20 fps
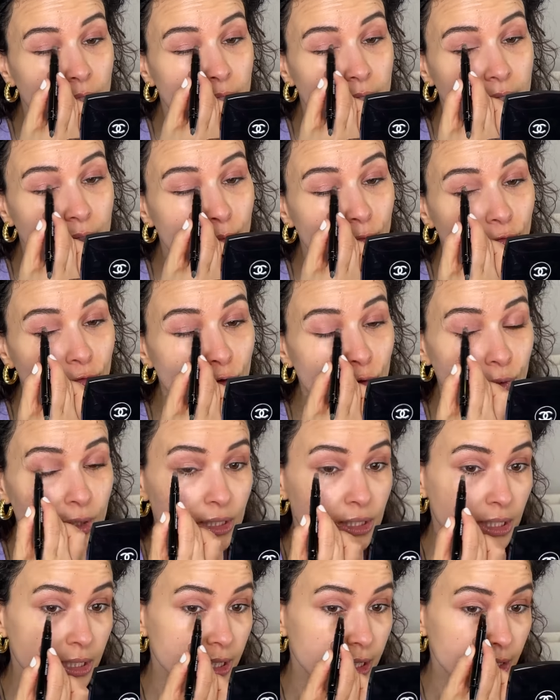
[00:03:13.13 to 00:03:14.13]
And I'm
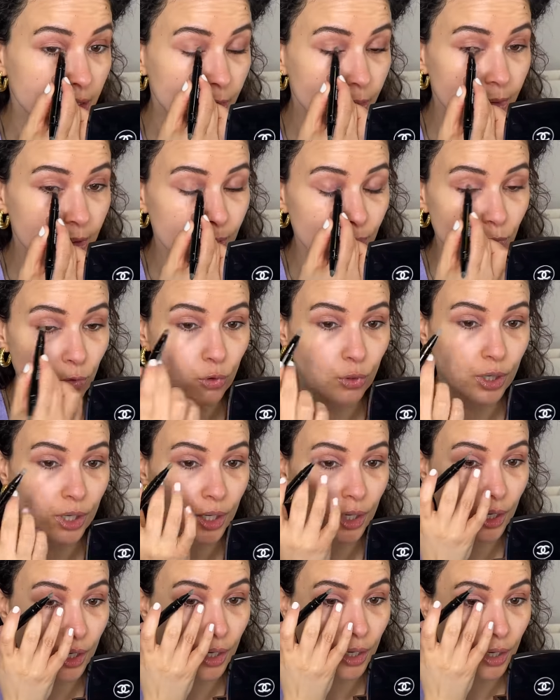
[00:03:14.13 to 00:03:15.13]
focusing it a bit
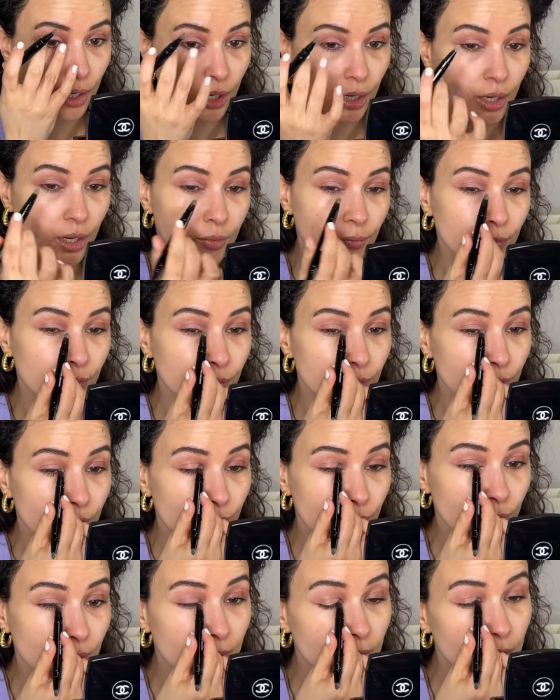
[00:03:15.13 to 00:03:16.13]
more
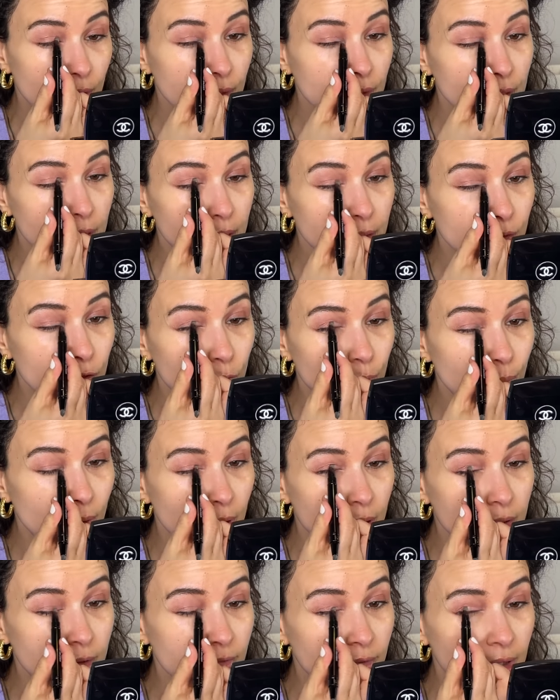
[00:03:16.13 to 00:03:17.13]
on the inner
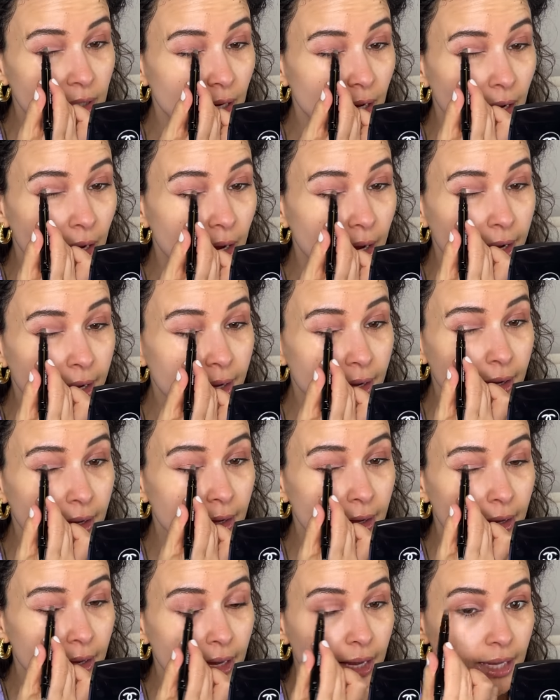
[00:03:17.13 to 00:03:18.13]
part of the eye
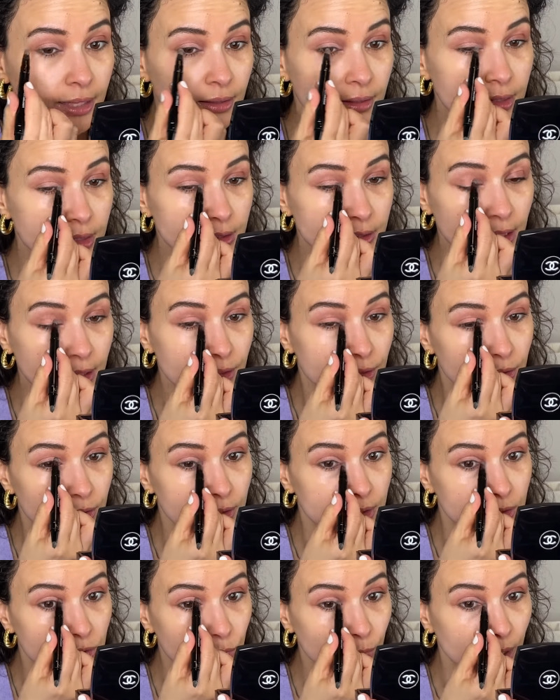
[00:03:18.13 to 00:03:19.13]
and the center
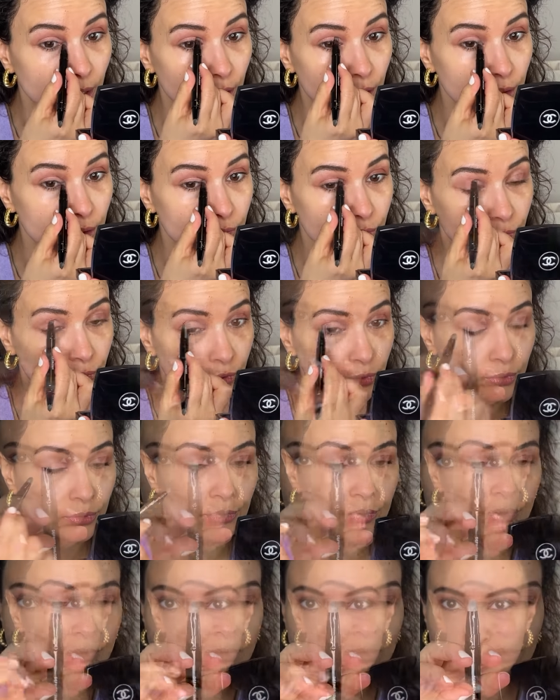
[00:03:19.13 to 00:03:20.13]
as well.
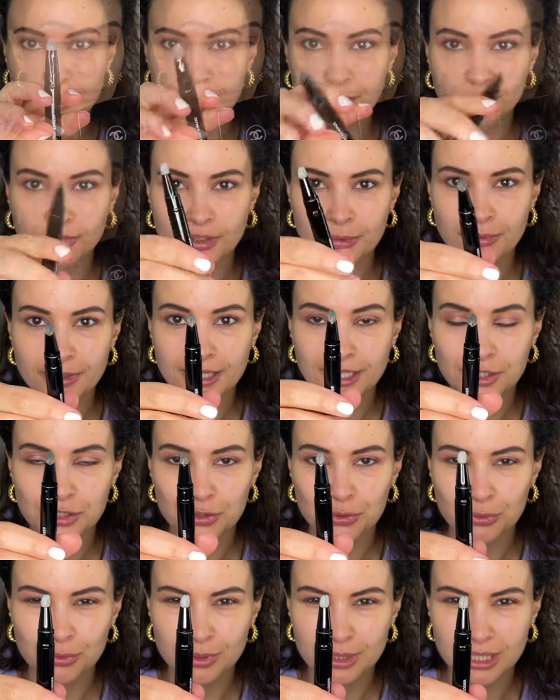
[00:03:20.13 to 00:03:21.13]
Now I'm flipping
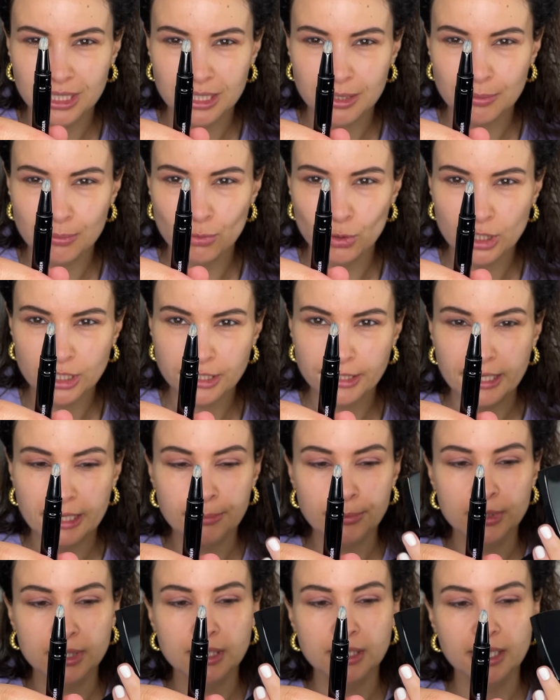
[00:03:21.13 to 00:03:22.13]
to the more
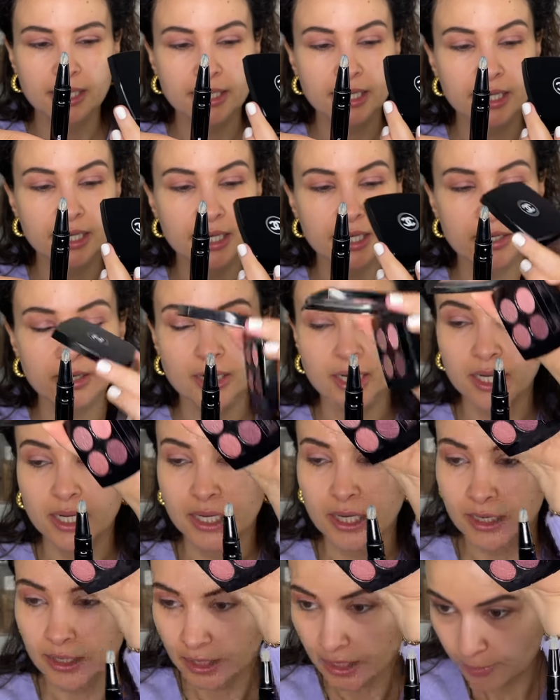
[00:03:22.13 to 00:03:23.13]
tapered side here.
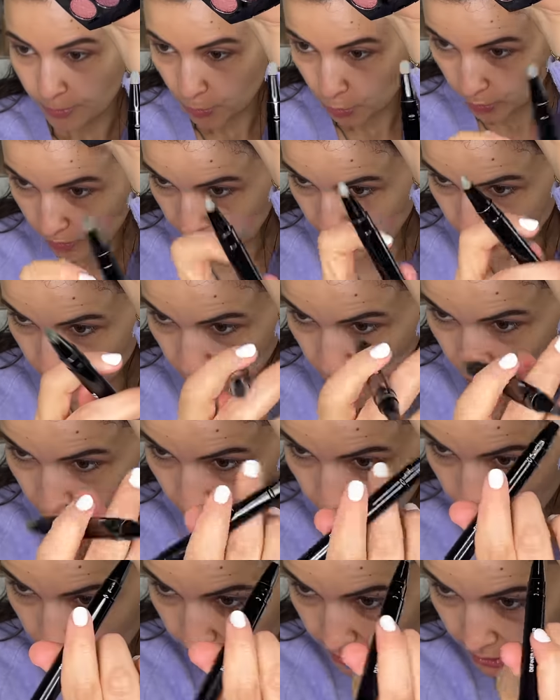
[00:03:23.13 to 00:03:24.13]
I'm going
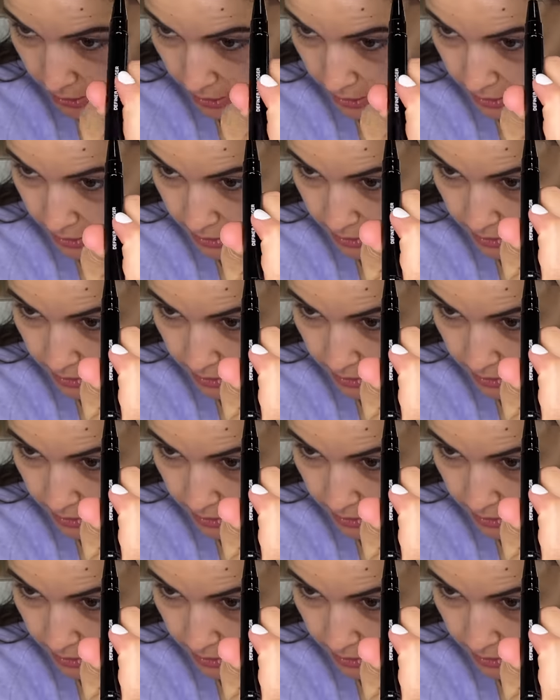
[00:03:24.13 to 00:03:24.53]
into the